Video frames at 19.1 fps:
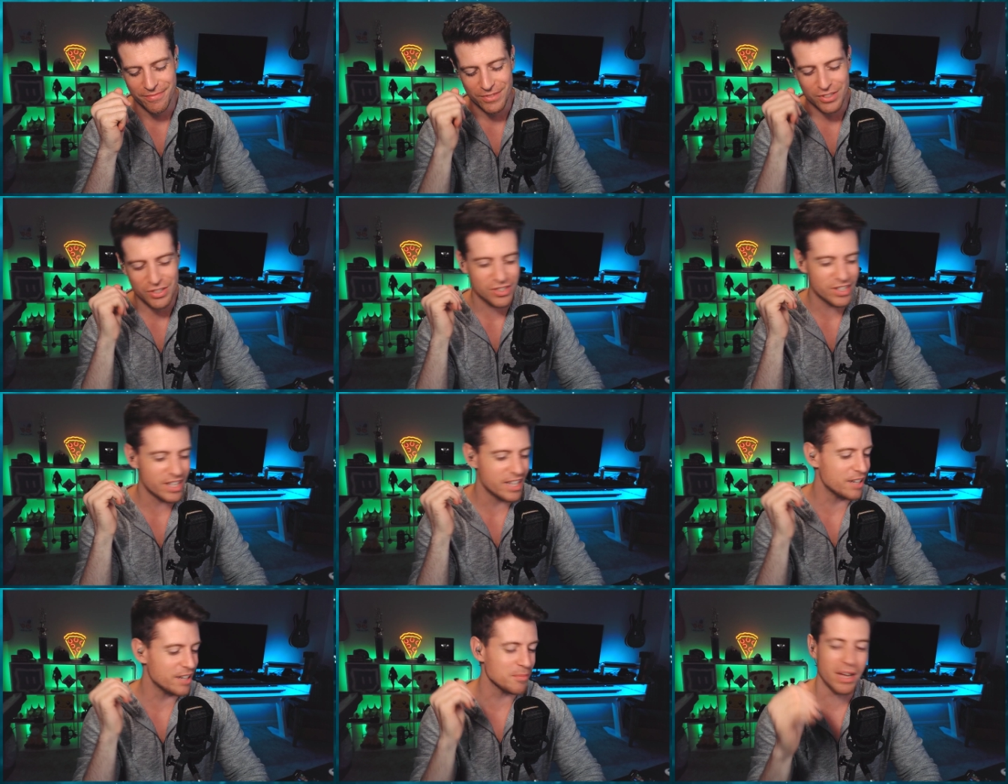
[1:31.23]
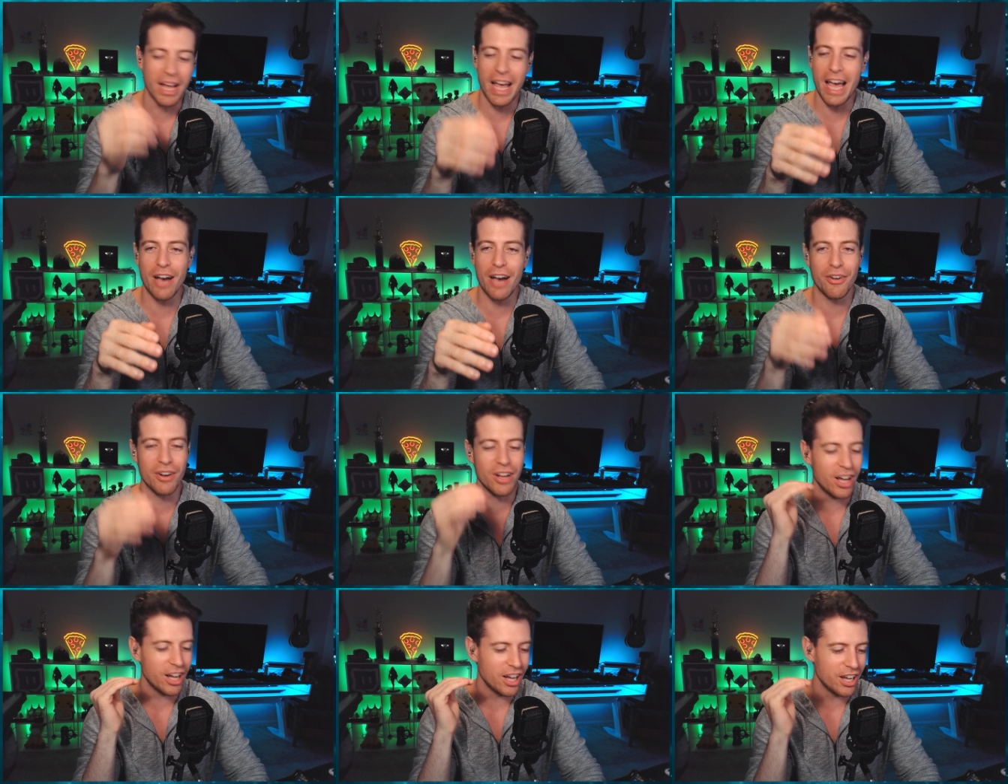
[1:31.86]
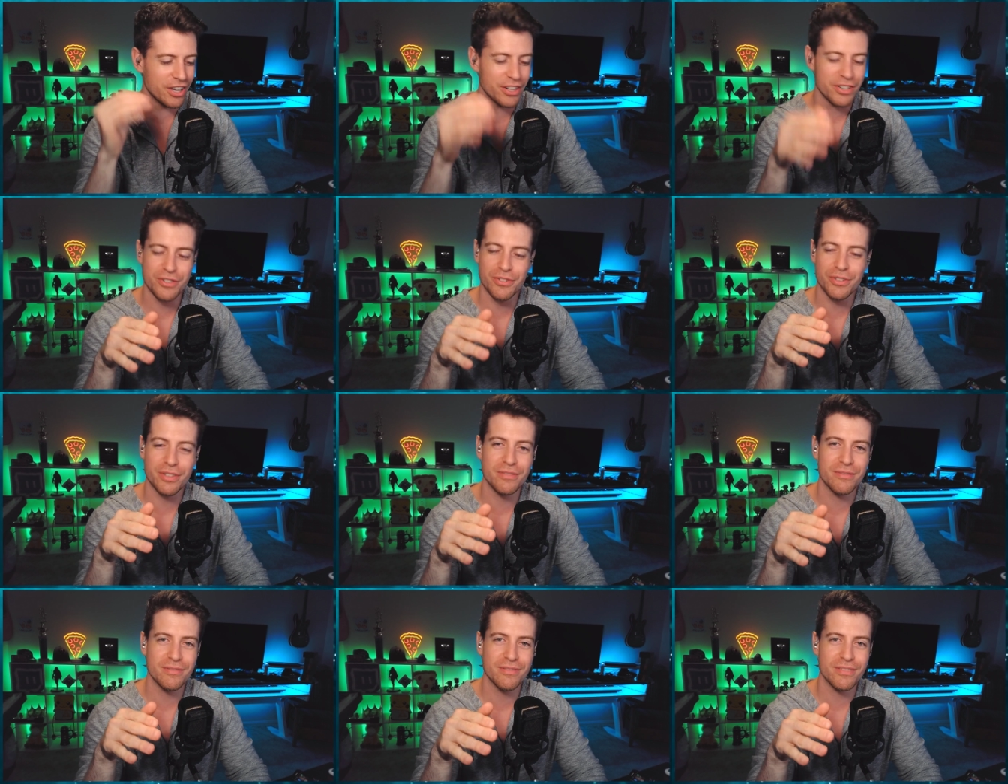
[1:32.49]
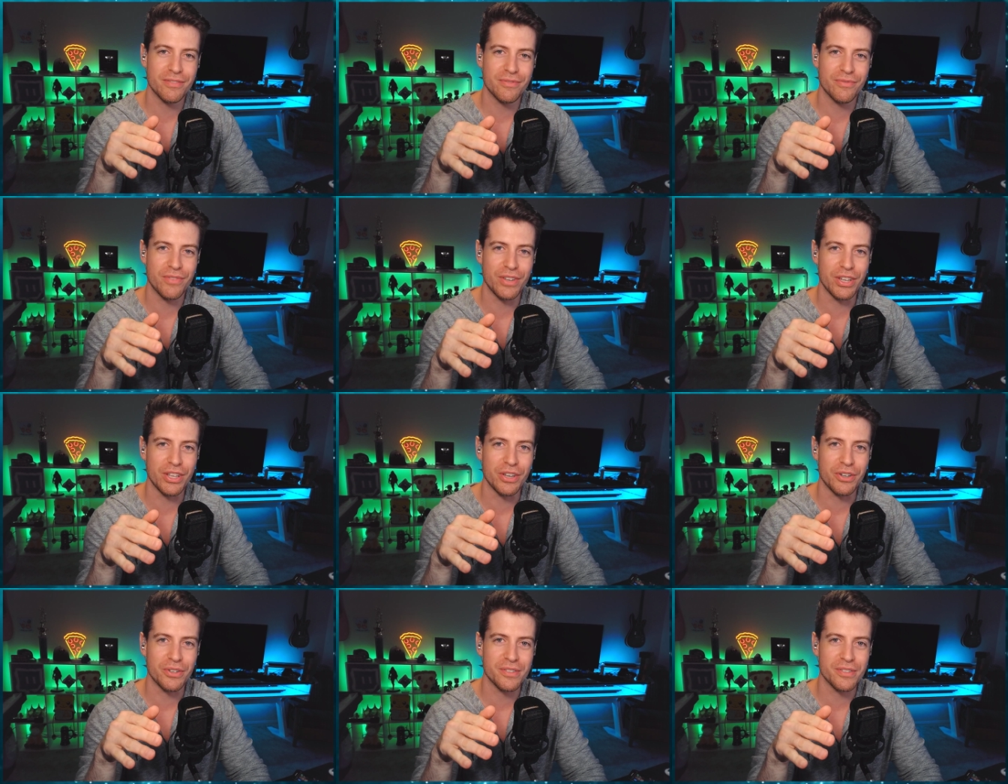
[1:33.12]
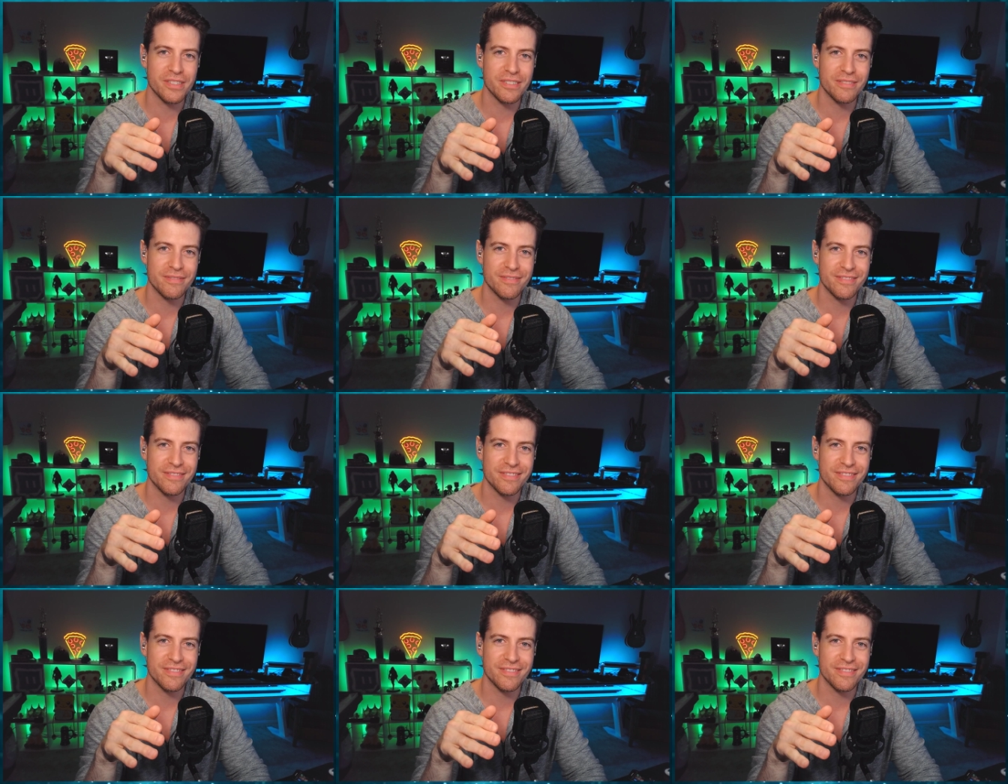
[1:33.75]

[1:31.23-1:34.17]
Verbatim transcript: Just get them out 100 videos.